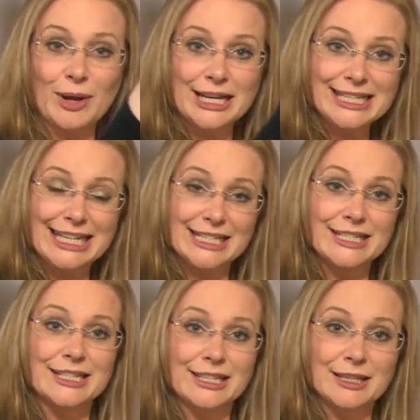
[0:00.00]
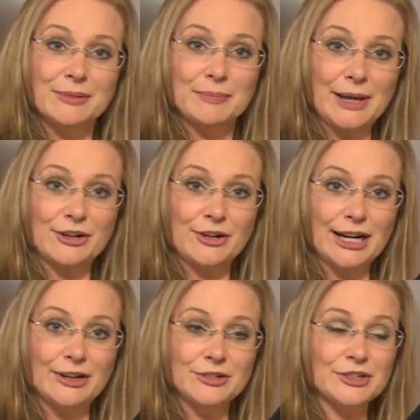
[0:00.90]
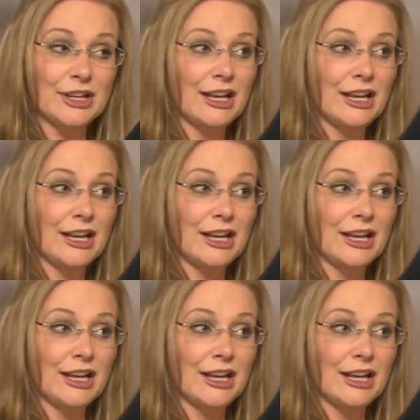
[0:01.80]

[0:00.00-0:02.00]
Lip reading: went into the background,